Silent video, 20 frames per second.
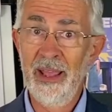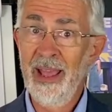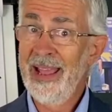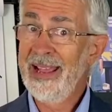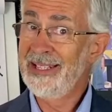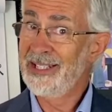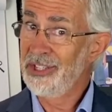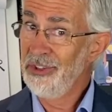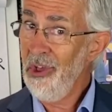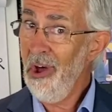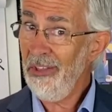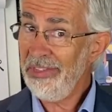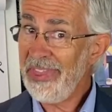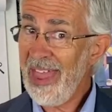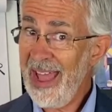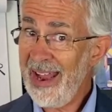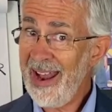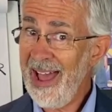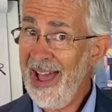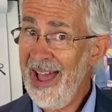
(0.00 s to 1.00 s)
It's not
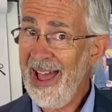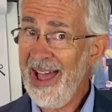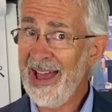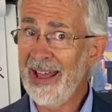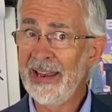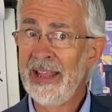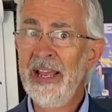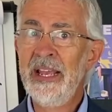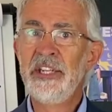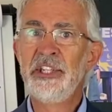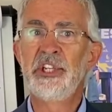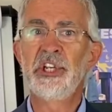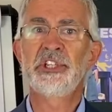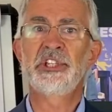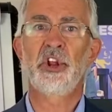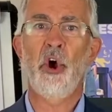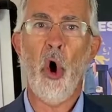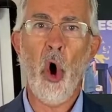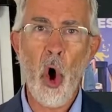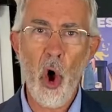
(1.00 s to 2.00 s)
that hard,
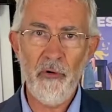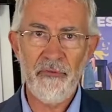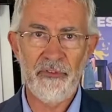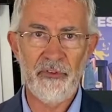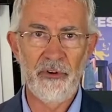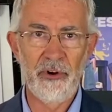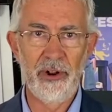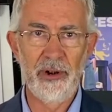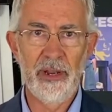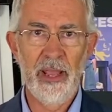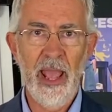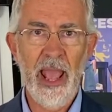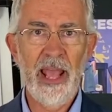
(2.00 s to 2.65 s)
just offer it.